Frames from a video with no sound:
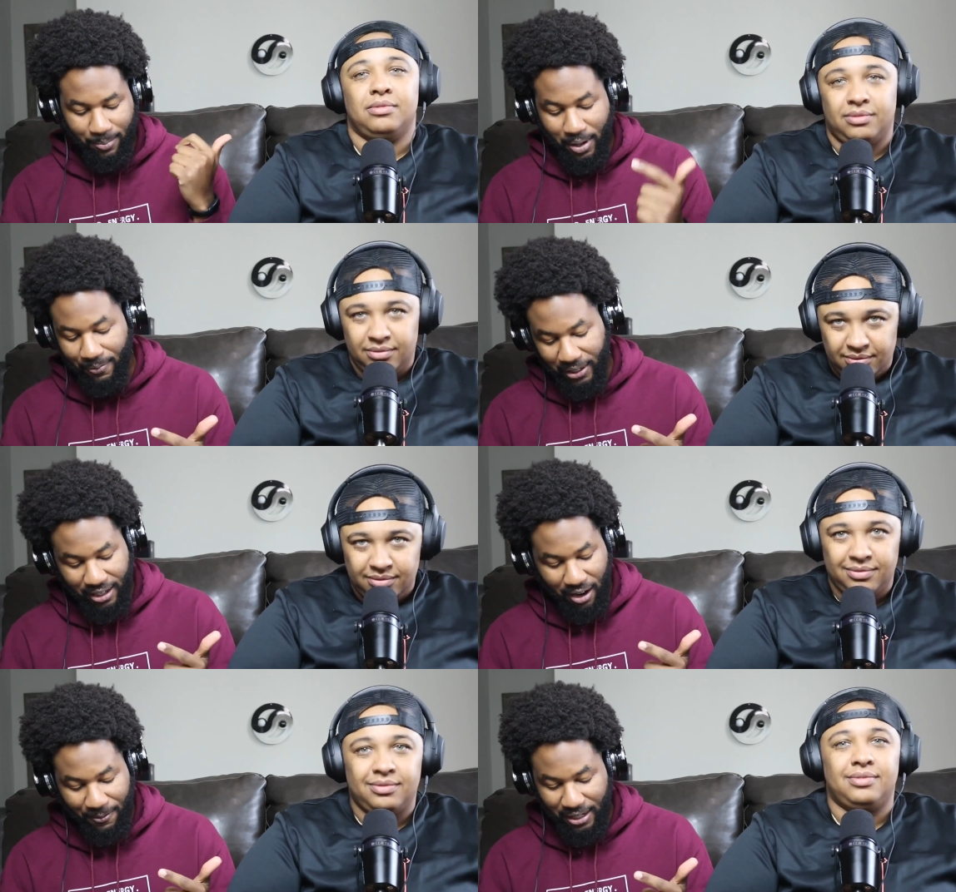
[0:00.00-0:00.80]
Speaker 1: a monthly
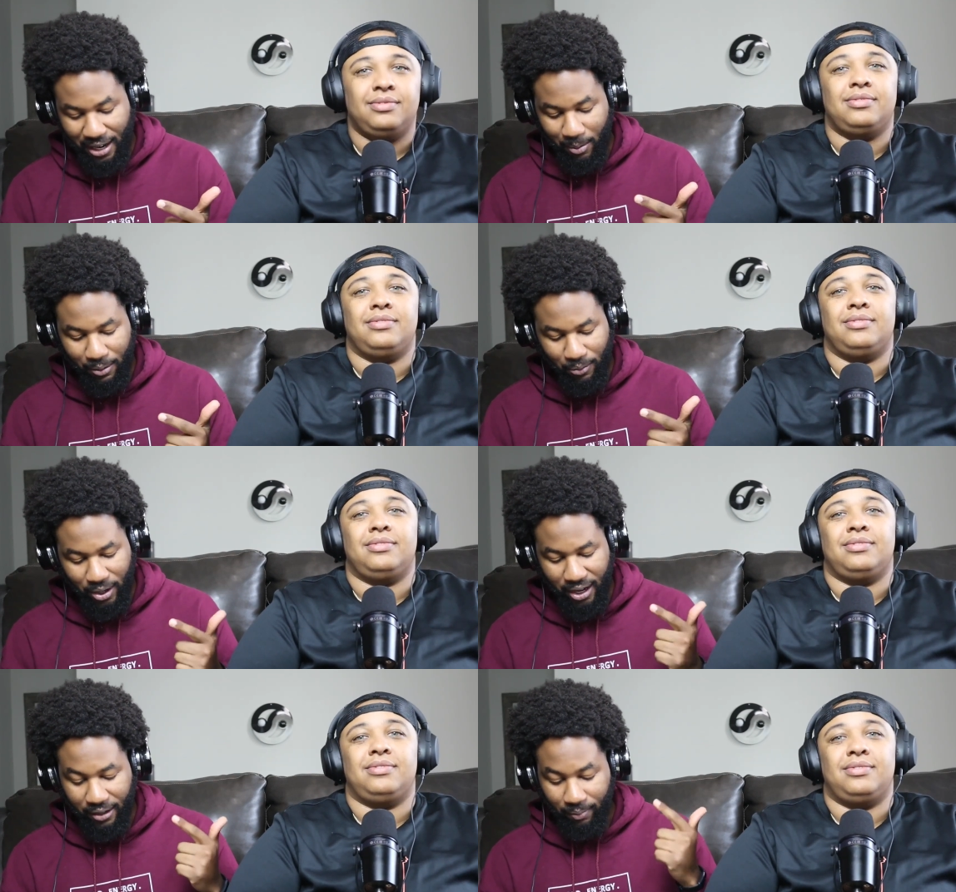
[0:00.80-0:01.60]
coffee date with a
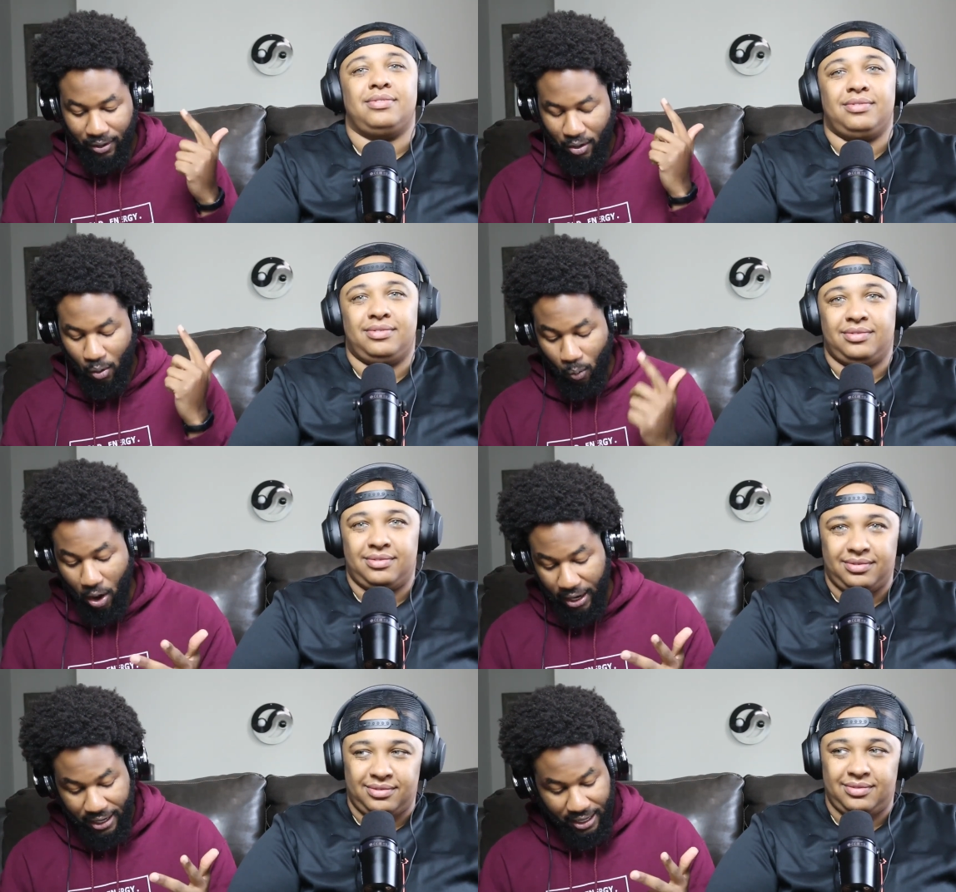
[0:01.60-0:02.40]
friend,
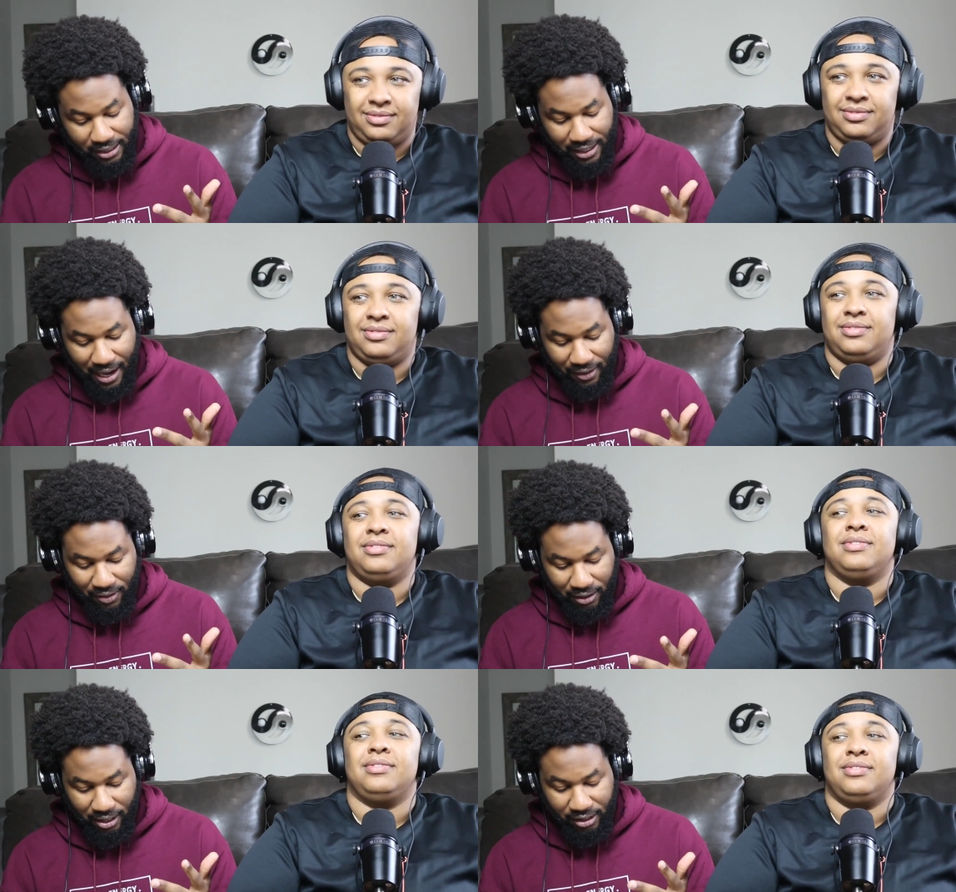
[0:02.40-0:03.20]
walking each day
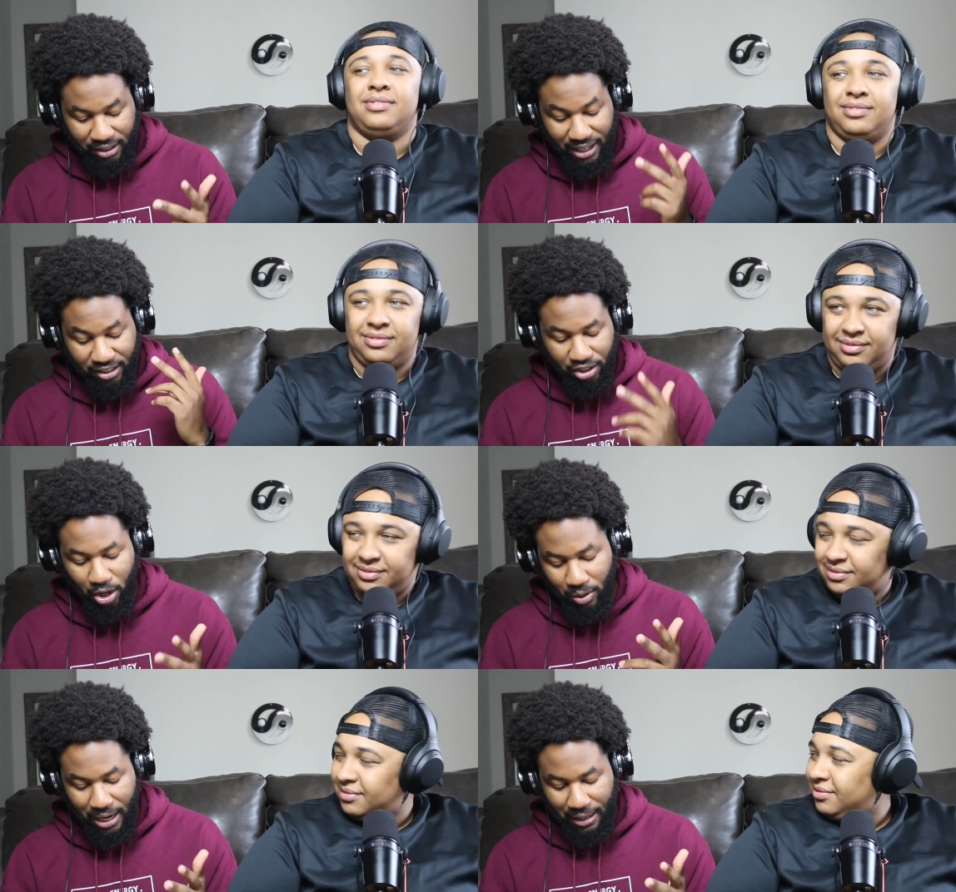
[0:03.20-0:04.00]
after lunch. There's
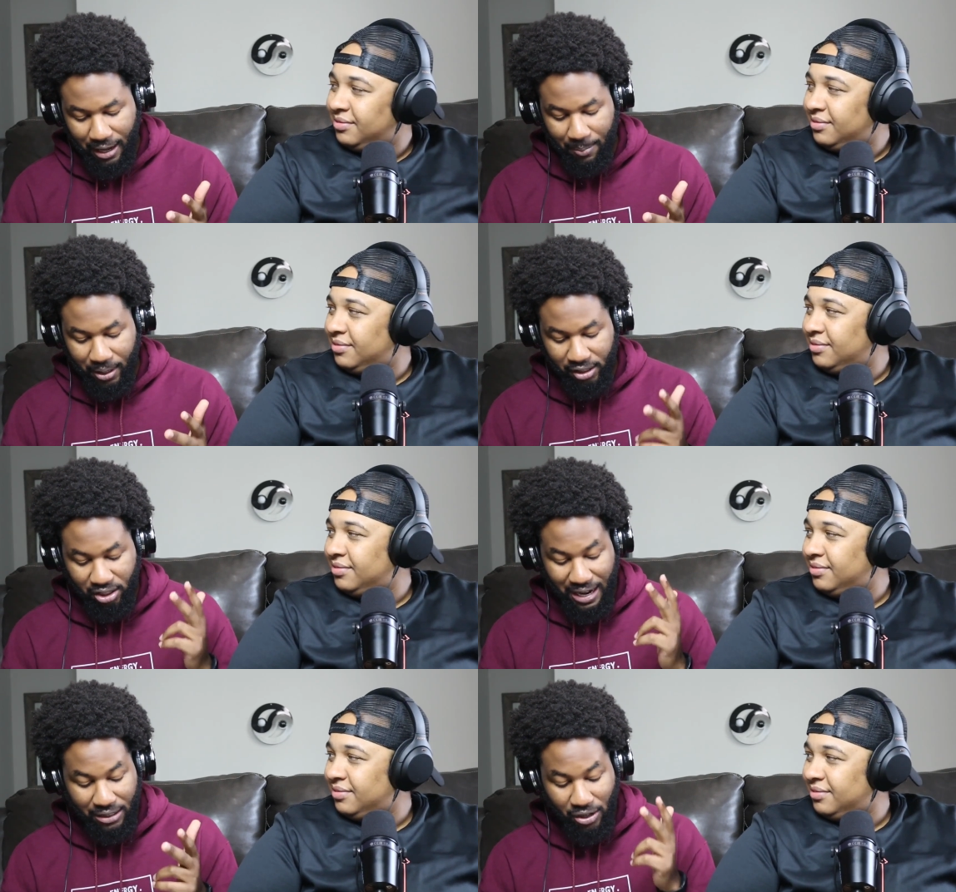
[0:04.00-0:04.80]
no deadline because
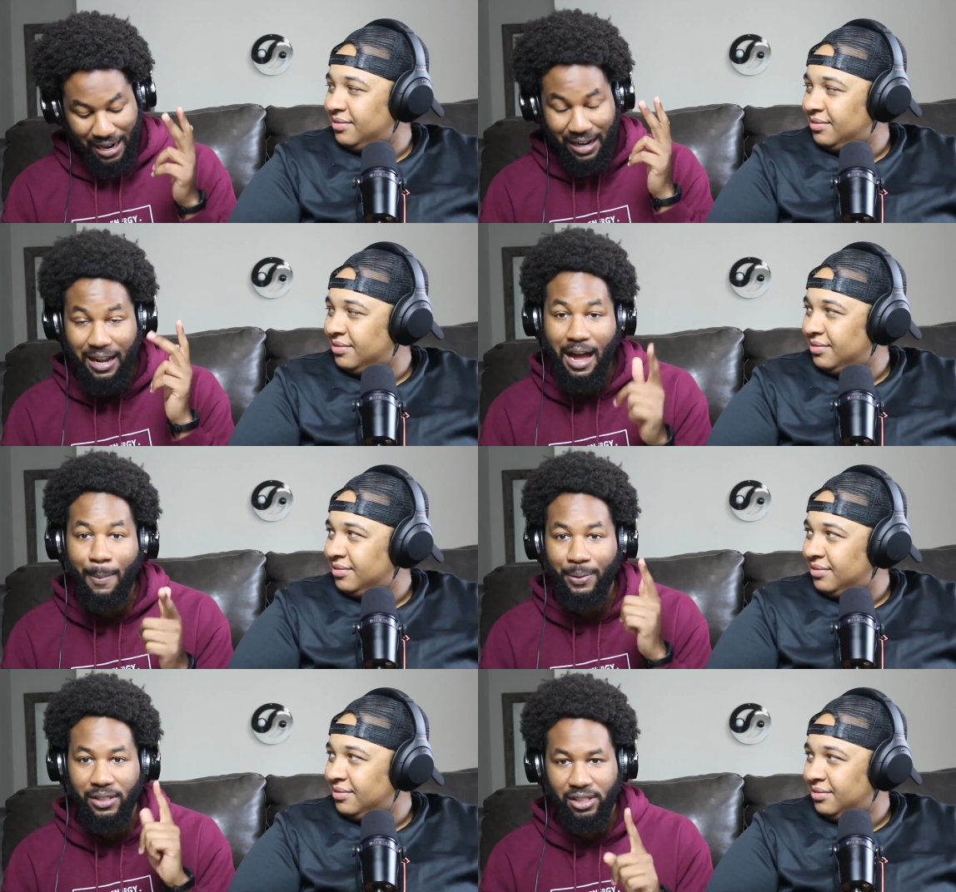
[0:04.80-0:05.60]
you're not trying to
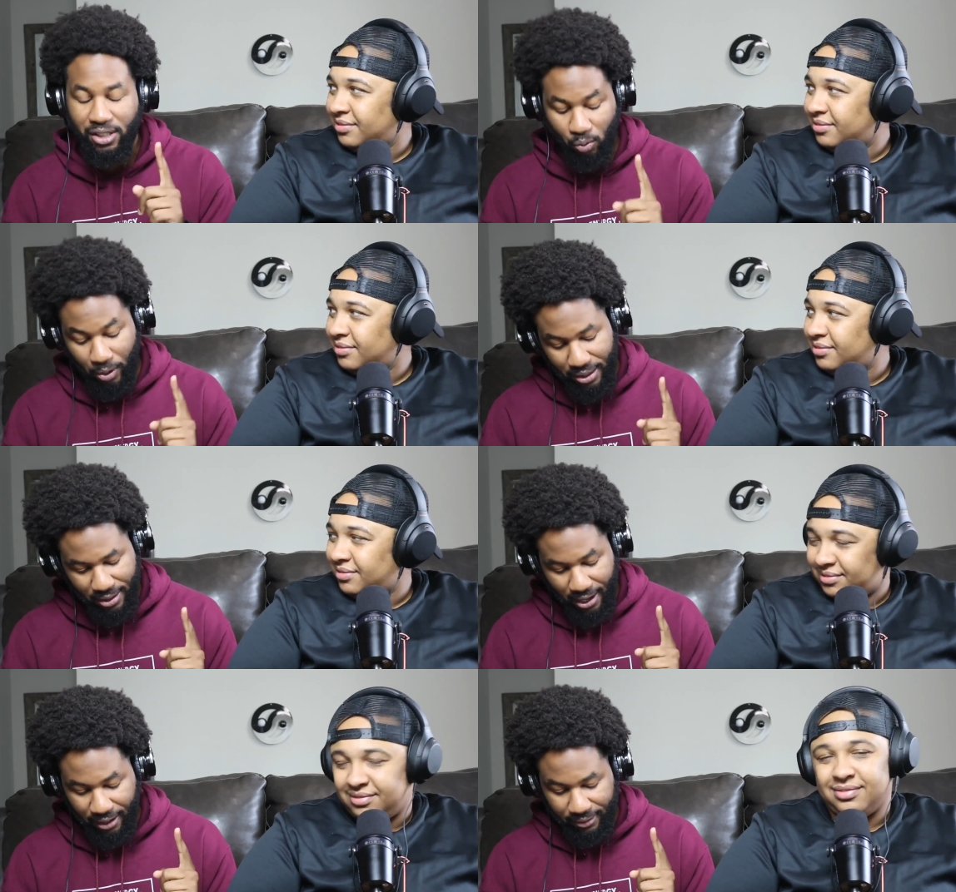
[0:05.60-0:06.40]
accomplish just one
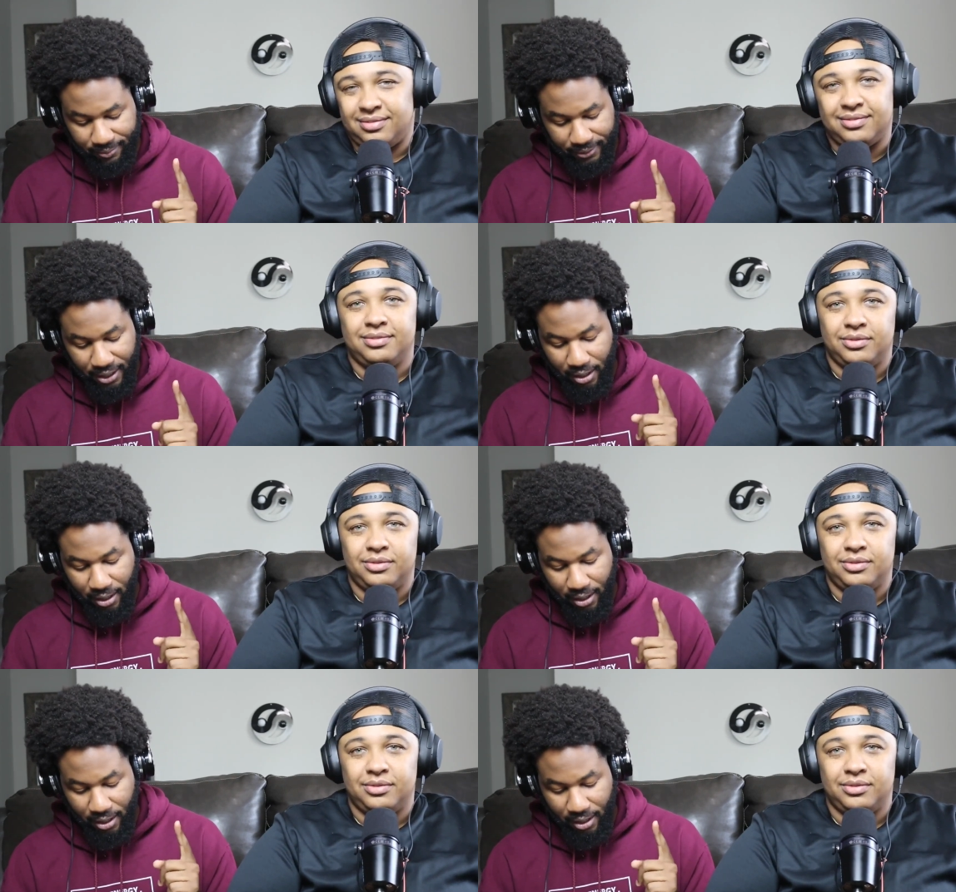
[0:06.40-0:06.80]
thing.